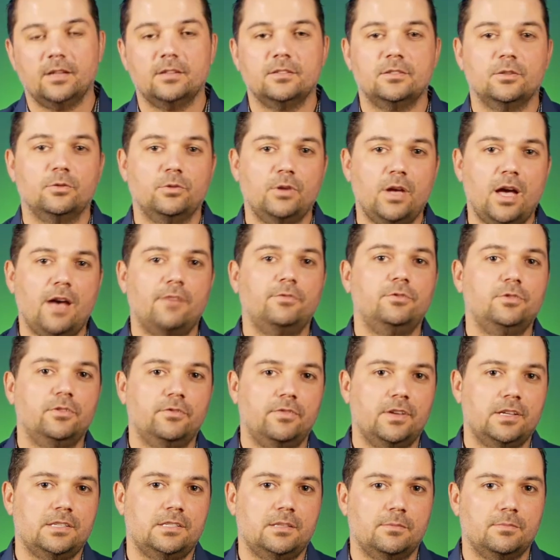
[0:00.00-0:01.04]
So you have to
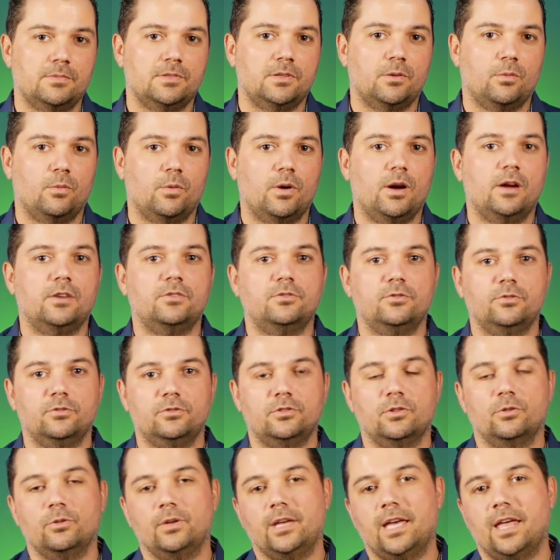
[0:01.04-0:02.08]
invest them somewhere too.
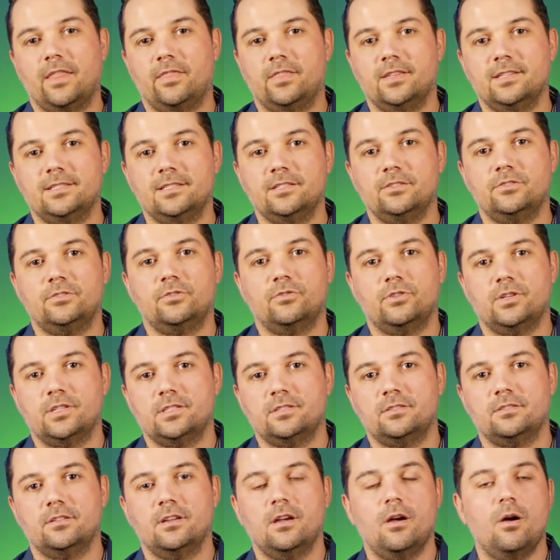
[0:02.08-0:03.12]
so you get this
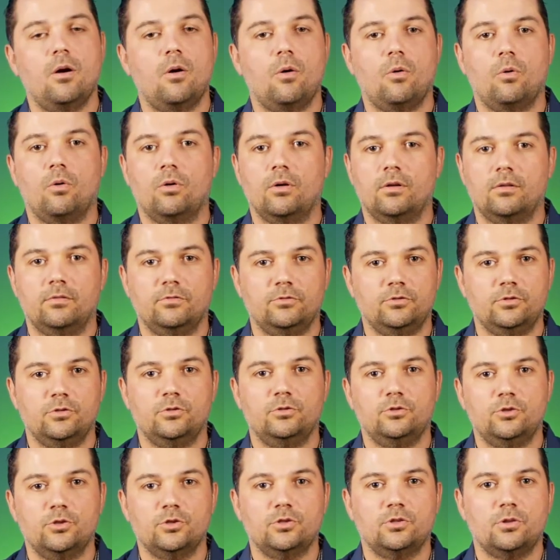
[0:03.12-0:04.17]
interest or do you
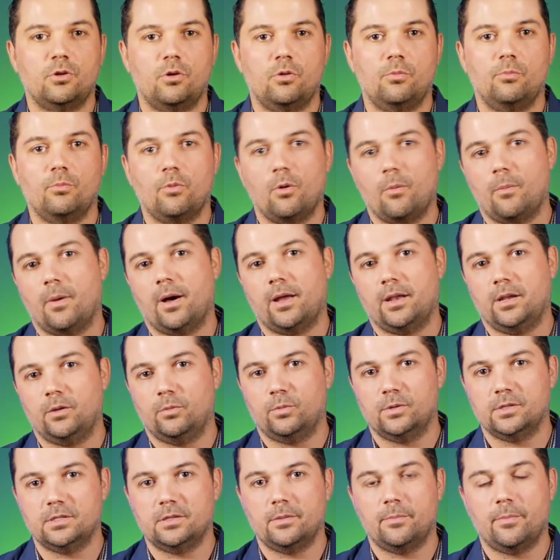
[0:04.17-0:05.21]
just earn more money
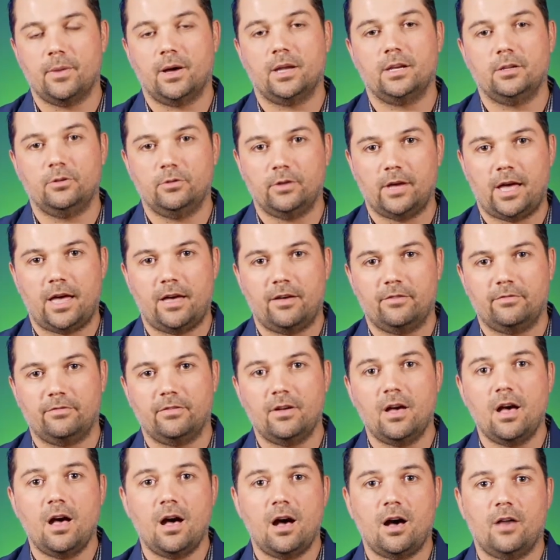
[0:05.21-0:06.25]
with the money you have
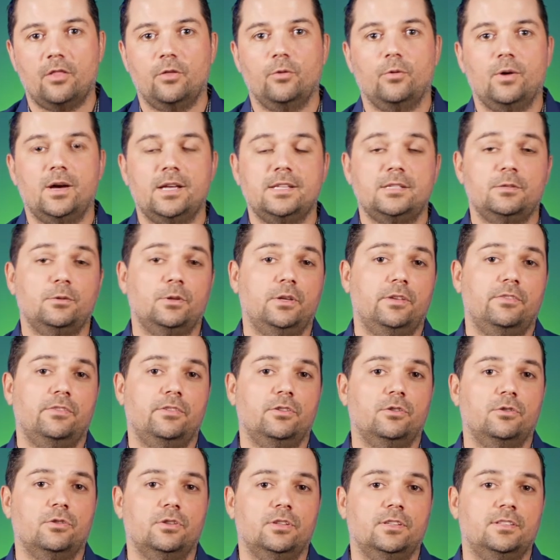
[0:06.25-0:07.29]
otherwise if
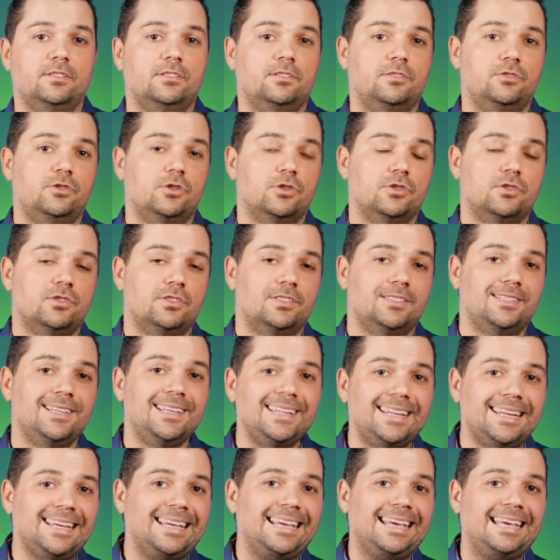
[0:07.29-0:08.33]
you it's just
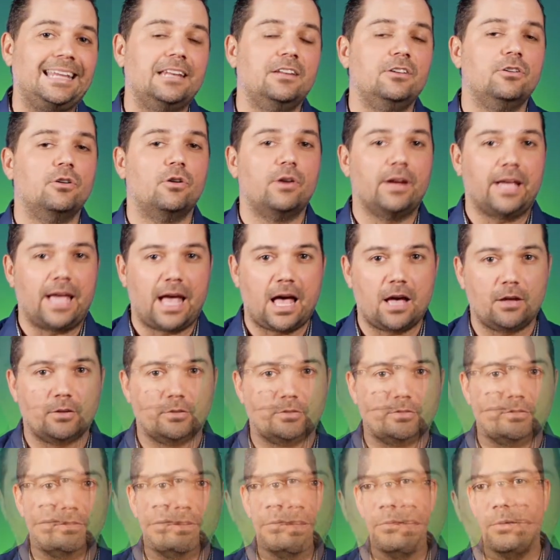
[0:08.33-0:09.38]
sitting in your
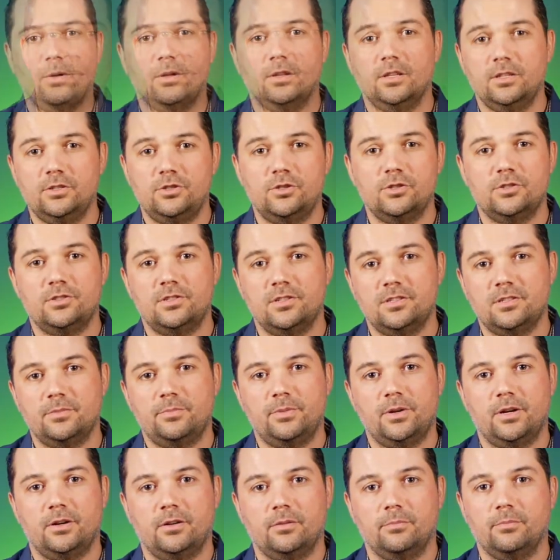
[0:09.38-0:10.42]
account well it's just
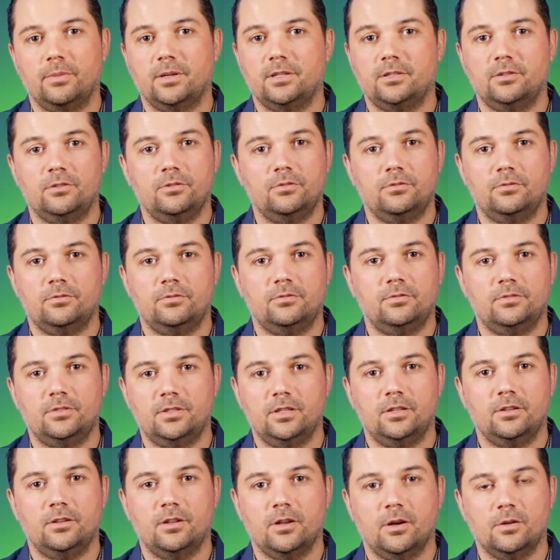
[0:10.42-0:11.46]
disappearing but you
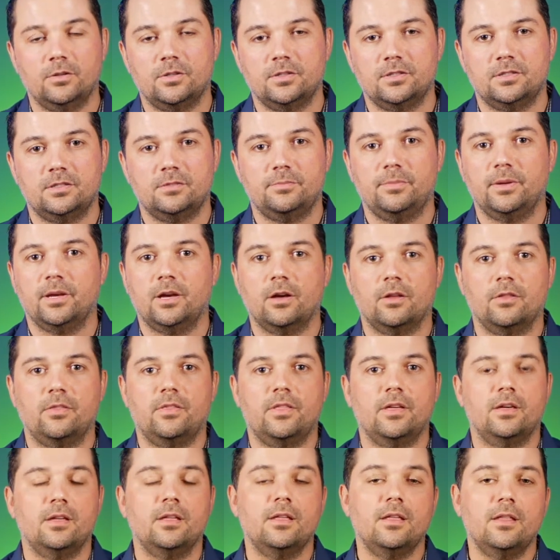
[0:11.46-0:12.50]
didn't notice it because
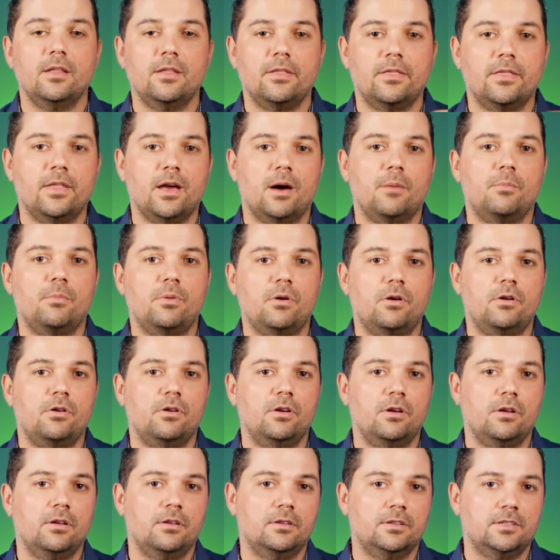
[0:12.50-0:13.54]
the number
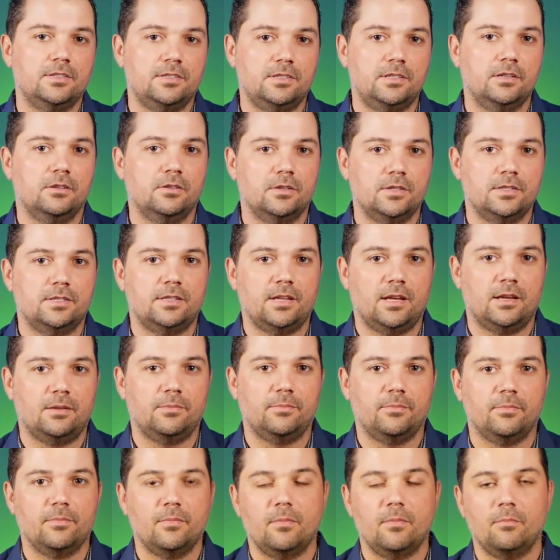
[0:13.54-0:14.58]
still the same
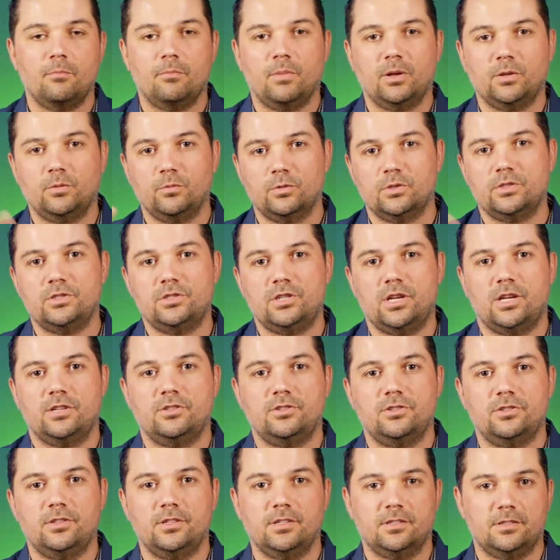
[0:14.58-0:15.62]
but what's
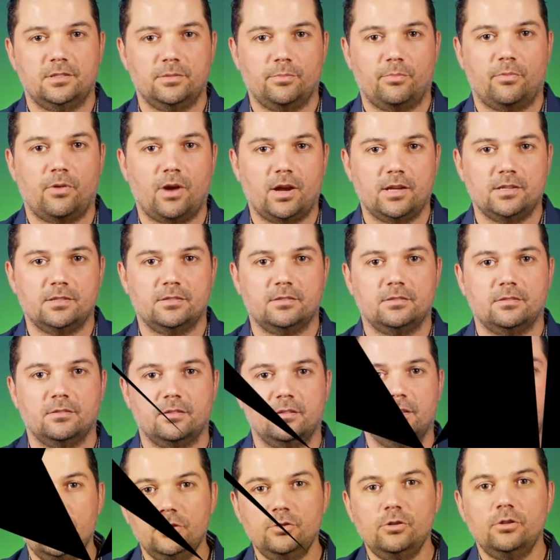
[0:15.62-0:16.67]
changed is the price
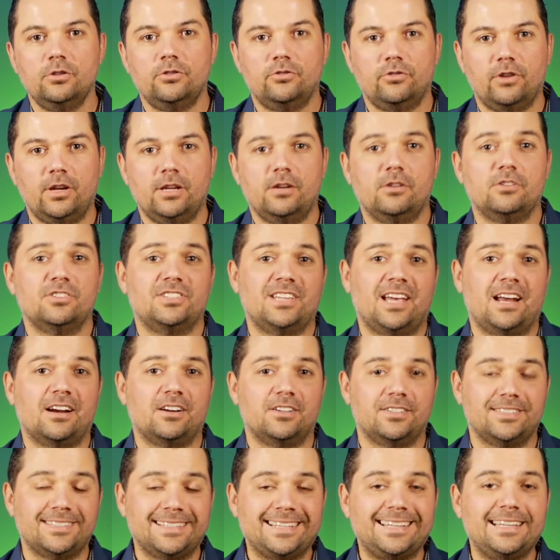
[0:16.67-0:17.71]
usually traders
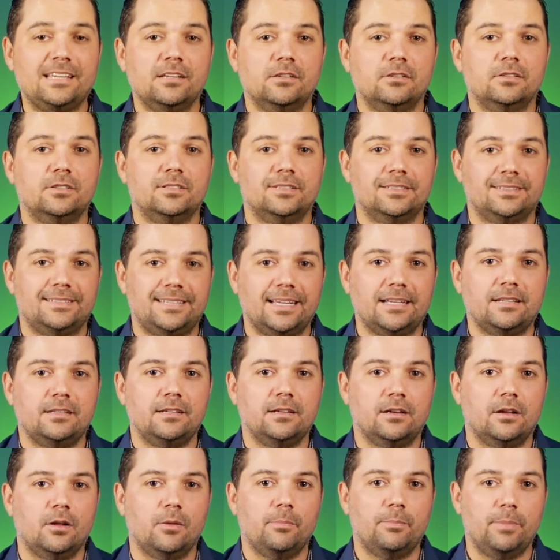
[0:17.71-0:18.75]
are skilled
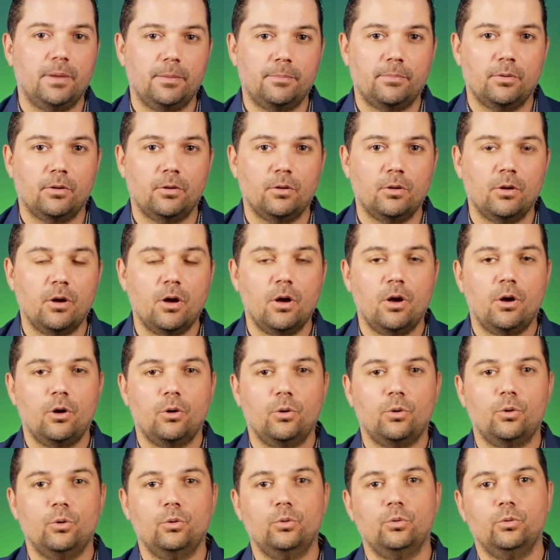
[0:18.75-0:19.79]
technical people
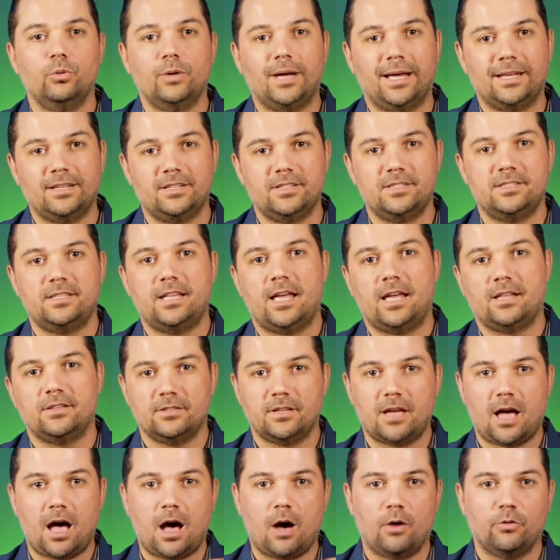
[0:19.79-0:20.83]
who understand
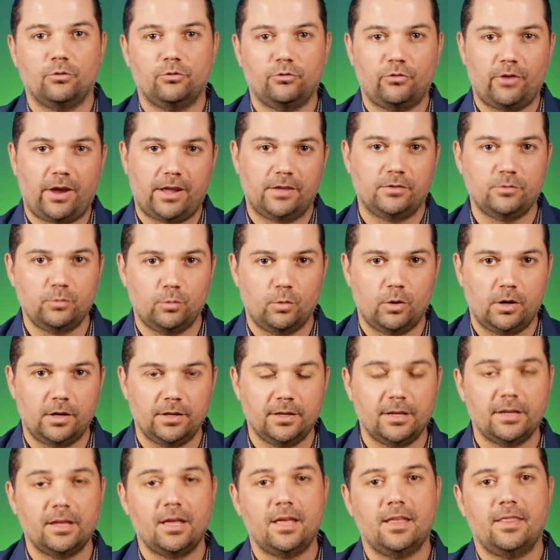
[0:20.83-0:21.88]
how trends work
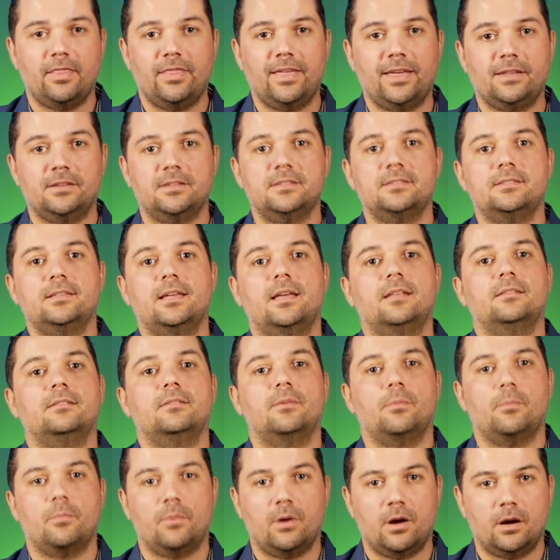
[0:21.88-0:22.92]
they understand
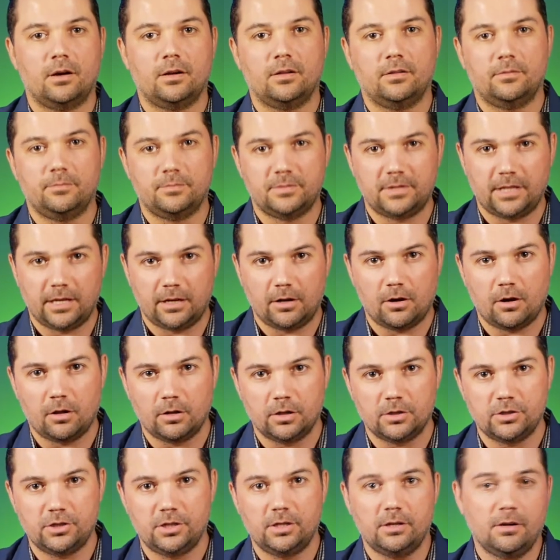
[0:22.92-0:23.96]
market
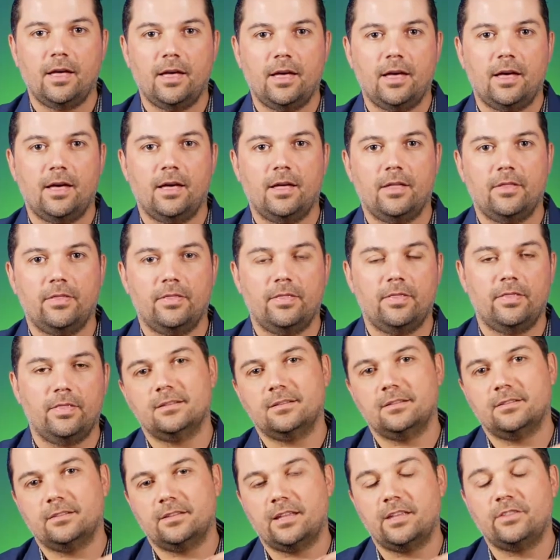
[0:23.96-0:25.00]
psychology and
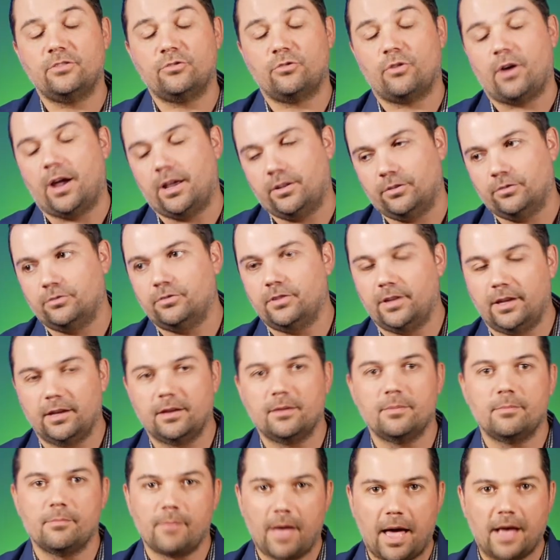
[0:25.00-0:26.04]
they try to take
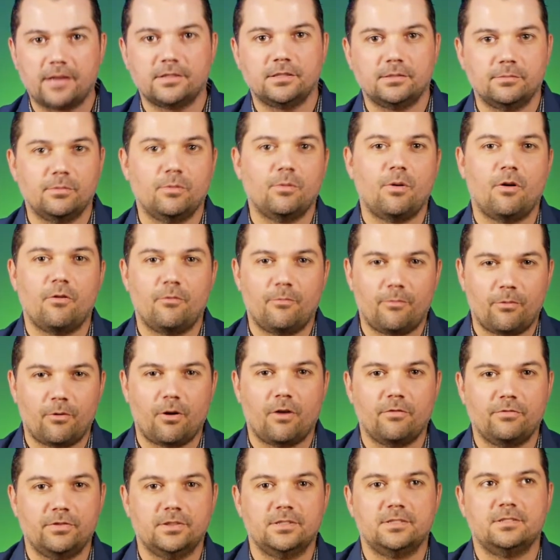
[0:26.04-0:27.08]
maximum of
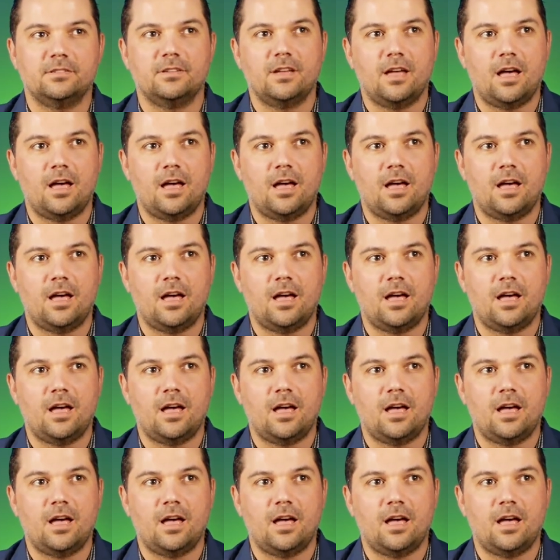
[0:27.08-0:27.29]
profits